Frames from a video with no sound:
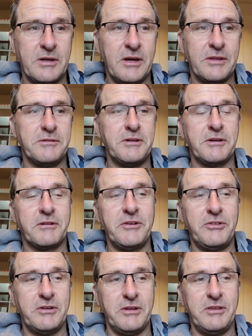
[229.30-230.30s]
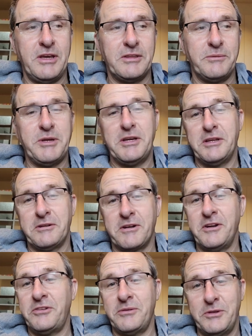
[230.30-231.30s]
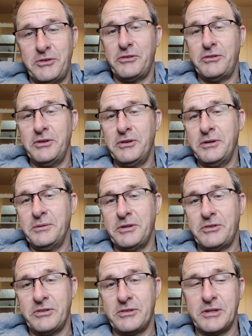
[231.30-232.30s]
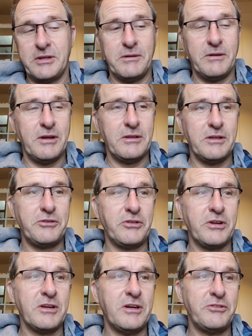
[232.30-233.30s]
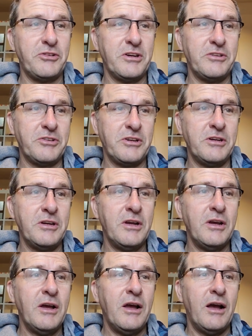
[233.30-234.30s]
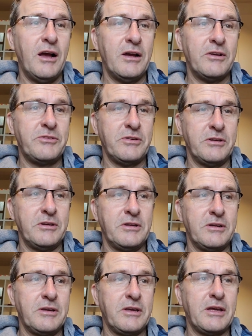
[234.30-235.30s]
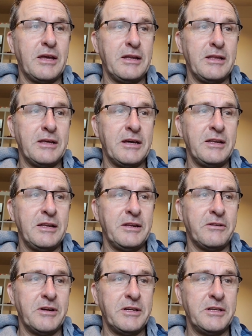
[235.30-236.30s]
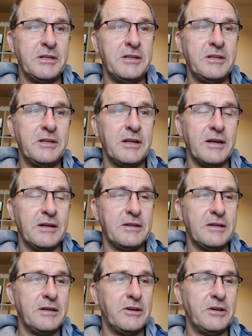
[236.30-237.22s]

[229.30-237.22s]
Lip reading: money during price spikes, and to potentially maximize returns by occasionally reselling back to the grid.